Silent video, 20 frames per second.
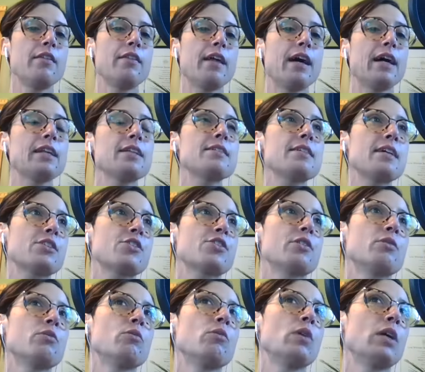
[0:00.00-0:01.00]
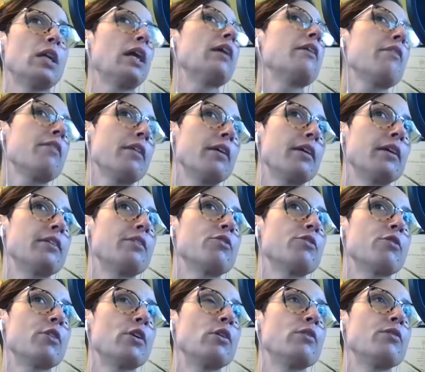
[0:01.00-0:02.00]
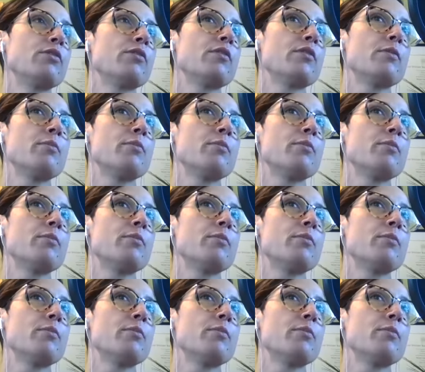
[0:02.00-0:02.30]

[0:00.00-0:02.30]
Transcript: that is actually what I think drove the